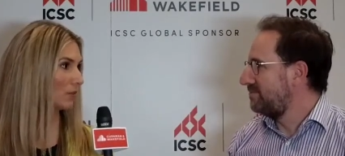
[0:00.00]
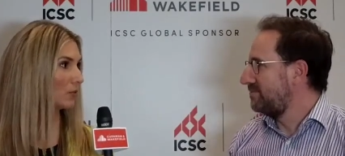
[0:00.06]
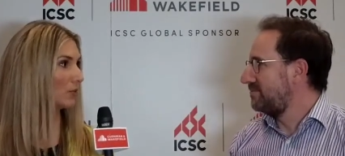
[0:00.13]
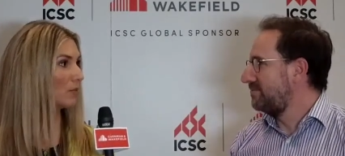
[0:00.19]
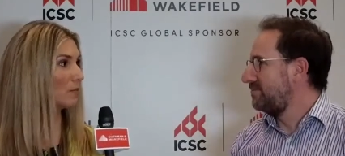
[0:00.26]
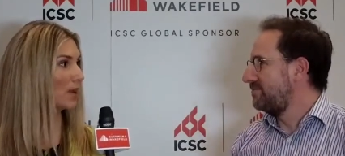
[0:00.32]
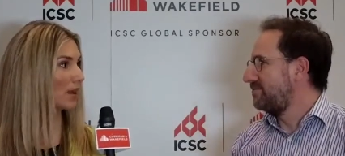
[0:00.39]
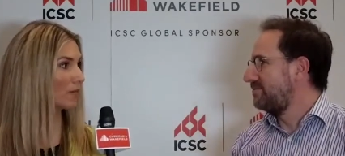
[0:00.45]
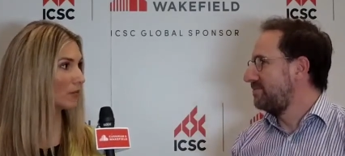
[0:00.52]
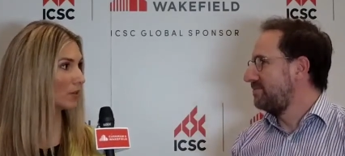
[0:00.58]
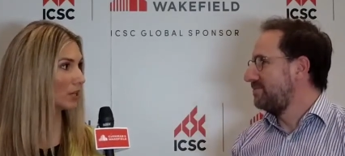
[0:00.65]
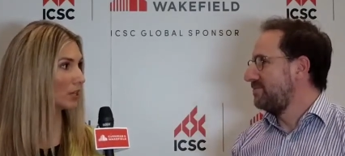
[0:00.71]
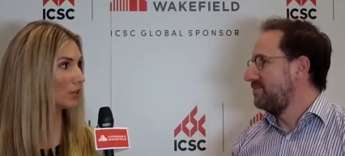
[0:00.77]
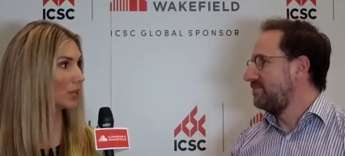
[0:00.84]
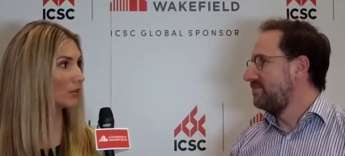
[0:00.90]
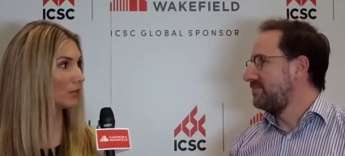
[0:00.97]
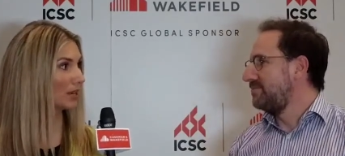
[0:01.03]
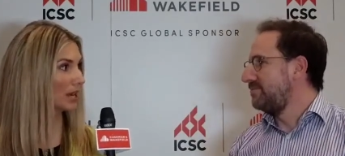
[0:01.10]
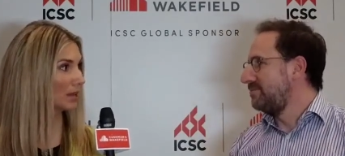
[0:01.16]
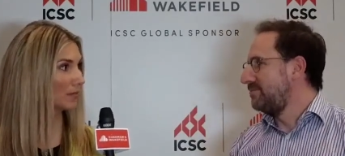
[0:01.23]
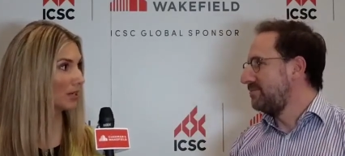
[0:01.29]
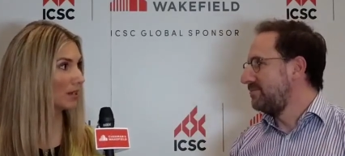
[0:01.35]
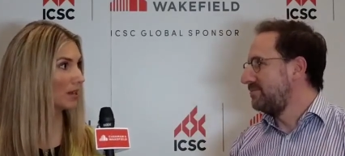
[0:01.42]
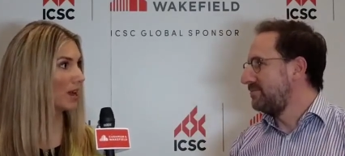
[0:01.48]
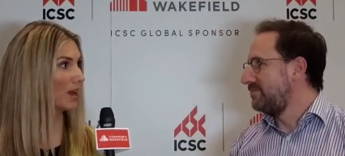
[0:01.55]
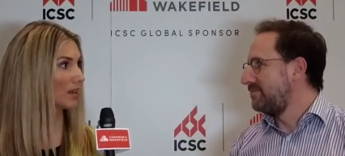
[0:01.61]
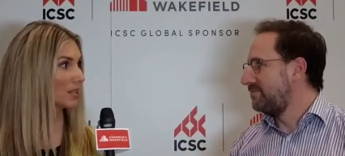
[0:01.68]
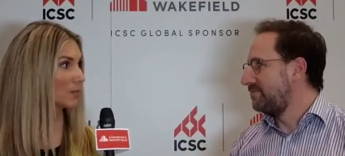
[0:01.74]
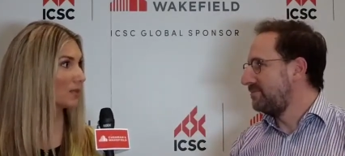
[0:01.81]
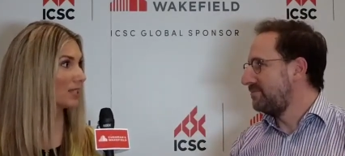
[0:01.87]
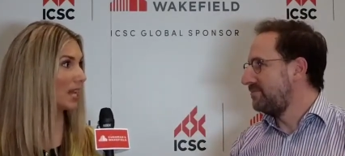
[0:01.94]
Speaker 1: food and beverage, entertainment, and
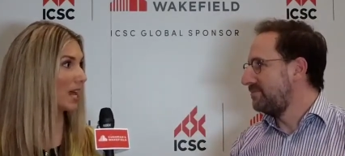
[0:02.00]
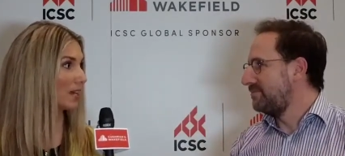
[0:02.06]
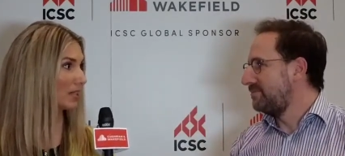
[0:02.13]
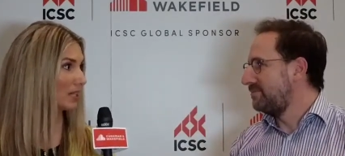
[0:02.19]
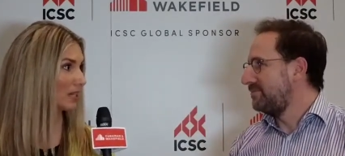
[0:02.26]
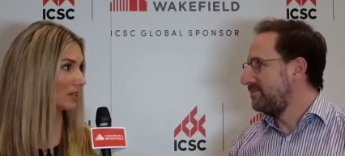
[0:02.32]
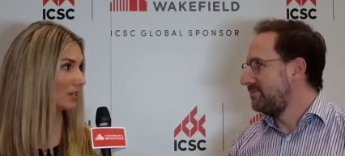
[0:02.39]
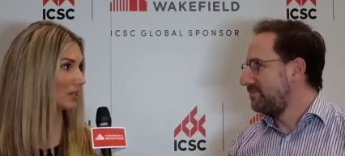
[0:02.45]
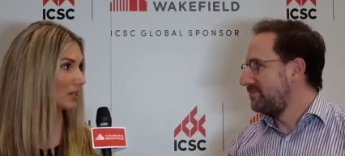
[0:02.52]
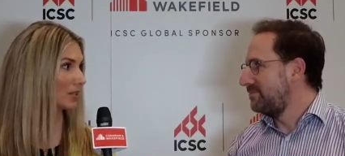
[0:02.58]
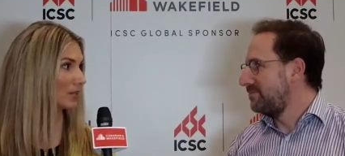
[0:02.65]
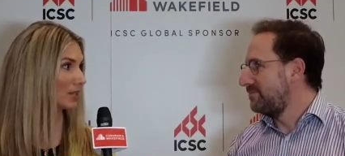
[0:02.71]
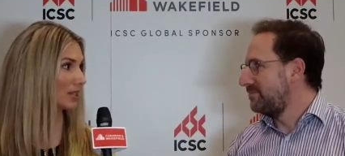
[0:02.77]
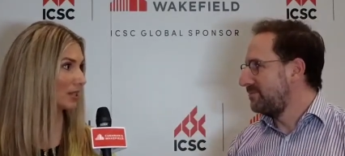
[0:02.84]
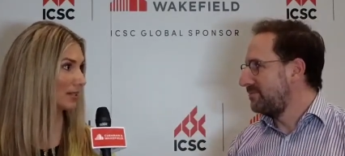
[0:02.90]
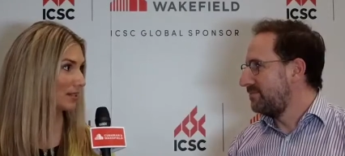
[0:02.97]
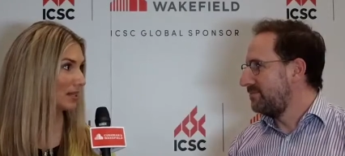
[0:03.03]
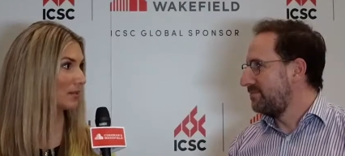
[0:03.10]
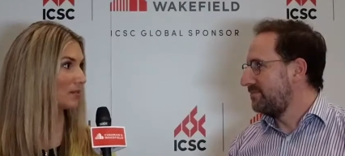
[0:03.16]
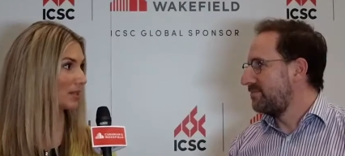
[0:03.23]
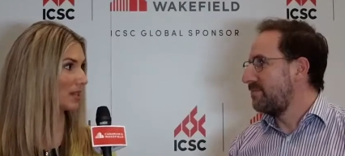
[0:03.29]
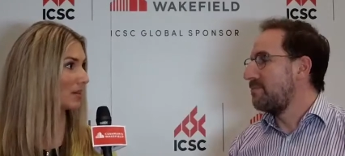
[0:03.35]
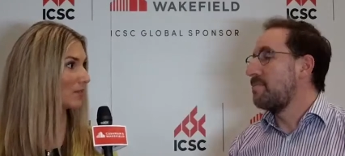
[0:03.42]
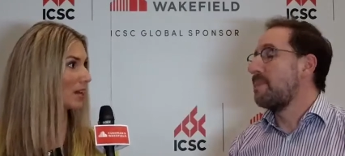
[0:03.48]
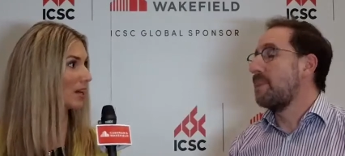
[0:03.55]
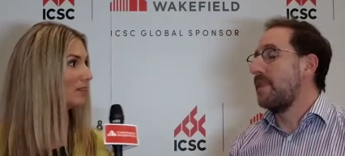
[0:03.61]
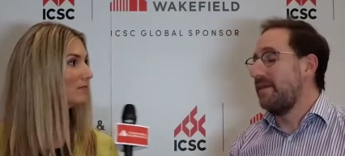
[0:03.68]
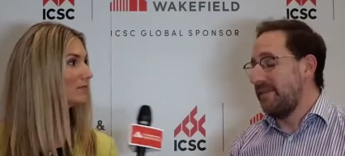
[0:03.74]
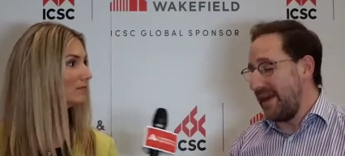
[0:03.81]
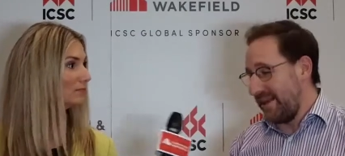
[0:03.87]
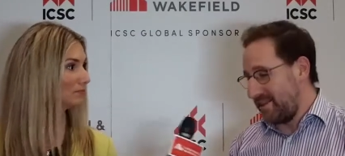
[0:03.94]
hospitality consulting team. Is that
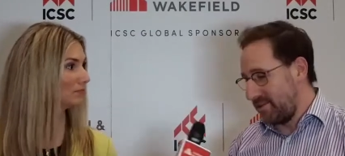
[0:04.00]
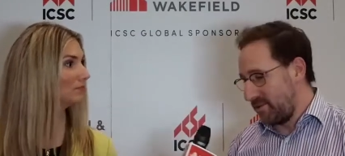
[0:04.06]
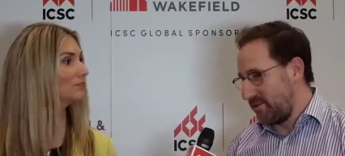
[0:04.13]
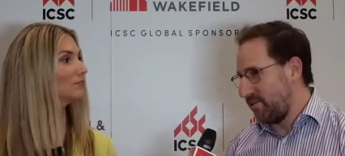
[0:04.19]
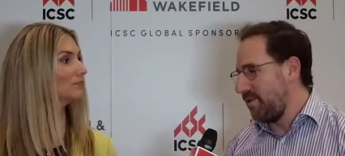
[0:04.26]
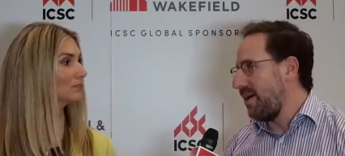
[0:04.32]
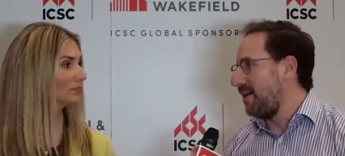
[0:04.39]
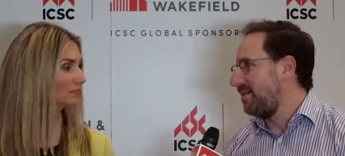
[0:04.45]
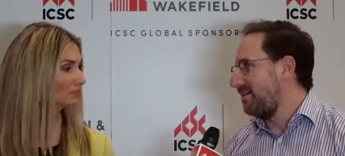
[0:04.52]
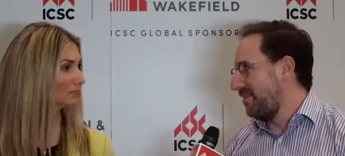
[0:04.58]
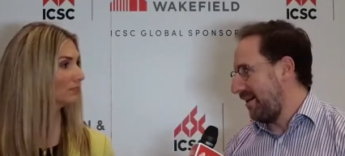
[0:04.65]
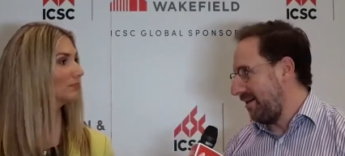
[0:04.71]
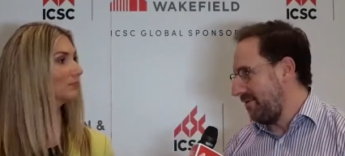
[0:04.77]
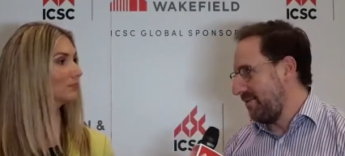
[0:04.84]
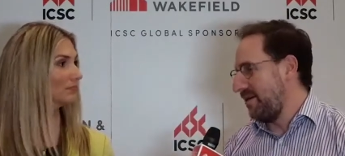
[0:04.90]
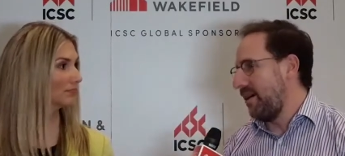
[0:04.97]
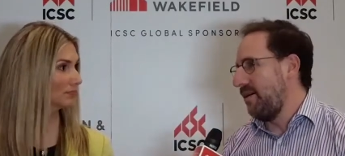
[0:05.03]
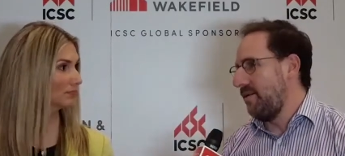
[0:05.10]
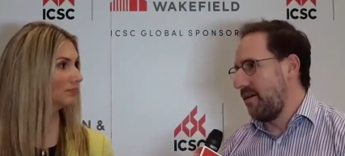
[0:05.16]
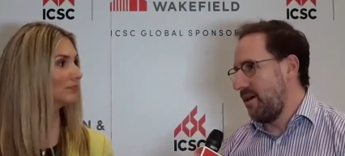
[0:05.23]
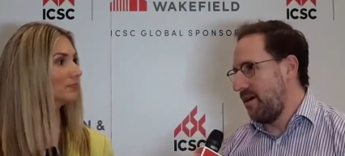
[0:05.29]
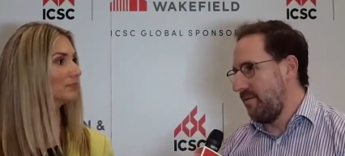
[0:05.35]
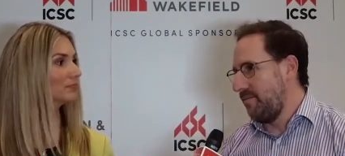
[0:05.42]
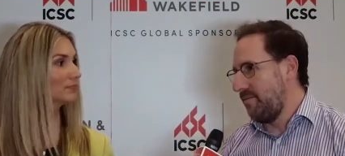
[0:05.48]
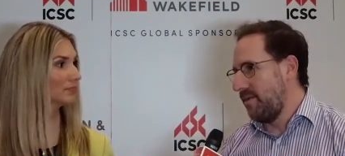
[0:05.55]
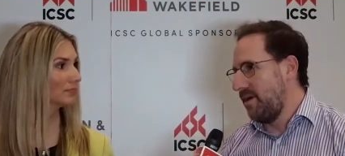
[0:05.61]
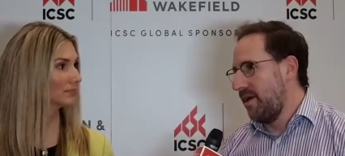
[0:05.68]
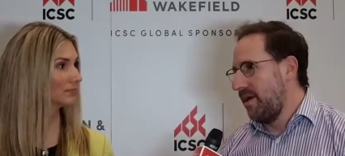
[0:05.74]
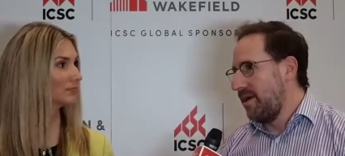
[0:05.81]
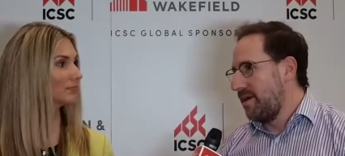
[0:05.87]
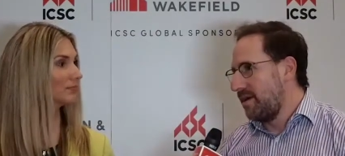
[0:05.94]
right? That's
Speaker 2: correct. Yep. Yep. Um,
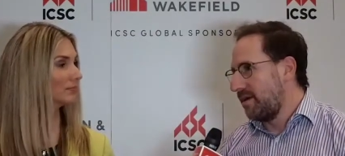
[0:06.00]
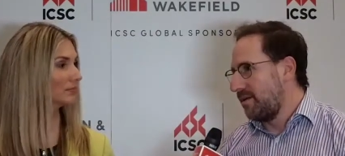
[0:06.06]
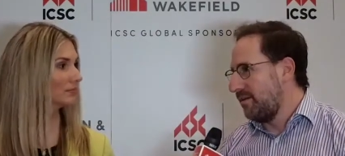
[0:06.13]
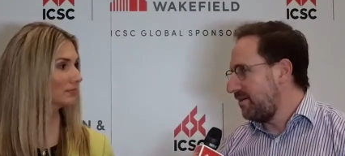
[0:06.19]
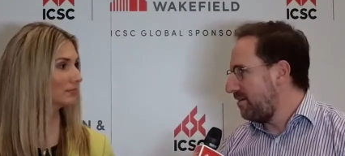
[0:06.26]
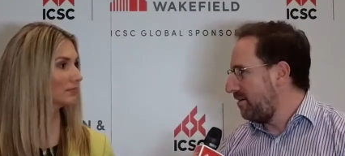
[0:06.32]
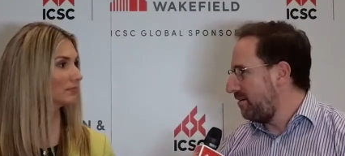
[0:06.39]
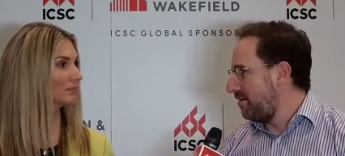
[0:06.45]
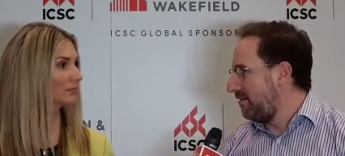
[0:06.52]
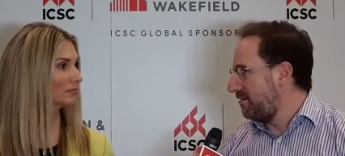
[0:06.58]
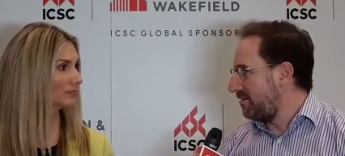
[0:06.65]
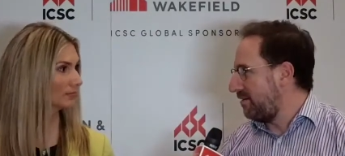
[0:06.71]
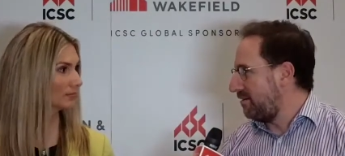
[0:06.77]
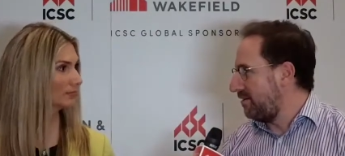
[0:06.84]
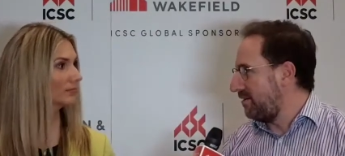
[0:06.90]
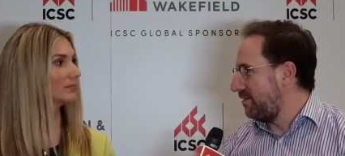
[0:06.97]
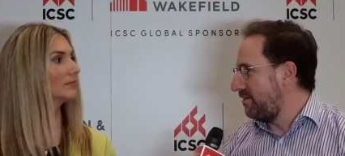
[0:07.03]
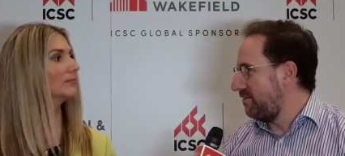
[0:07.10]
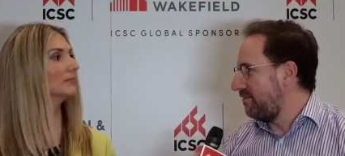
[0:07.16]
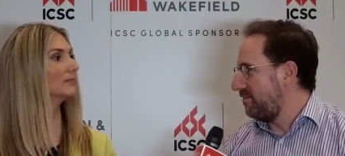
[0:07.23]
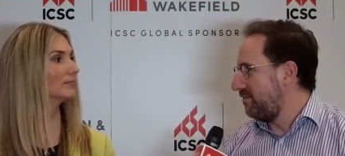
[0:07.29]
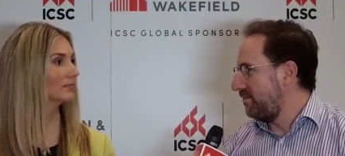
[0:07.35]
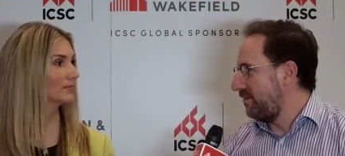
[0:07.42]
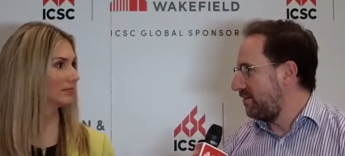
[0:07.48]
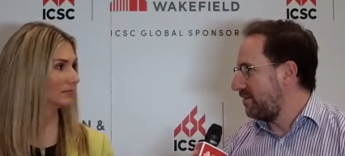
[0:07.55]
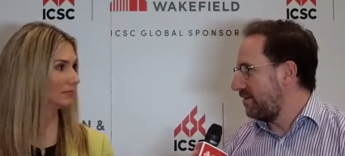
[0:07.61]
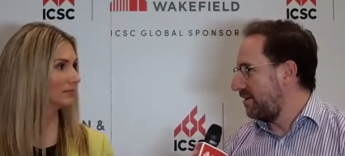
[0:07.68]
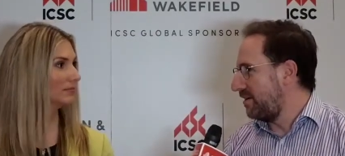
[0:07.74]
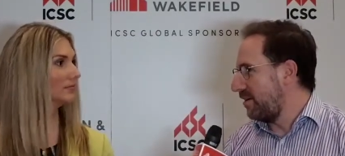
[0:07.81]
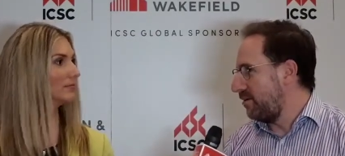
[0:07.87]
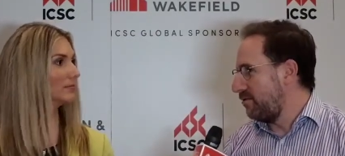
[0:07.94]
Colicchio Consulting, Phil
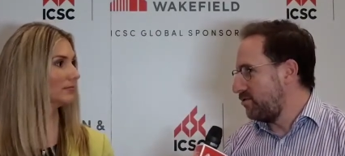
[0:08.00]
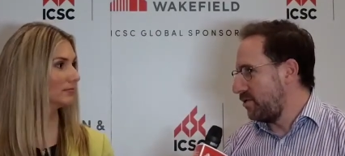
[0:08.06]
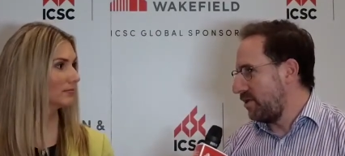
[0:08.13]
Colicchio,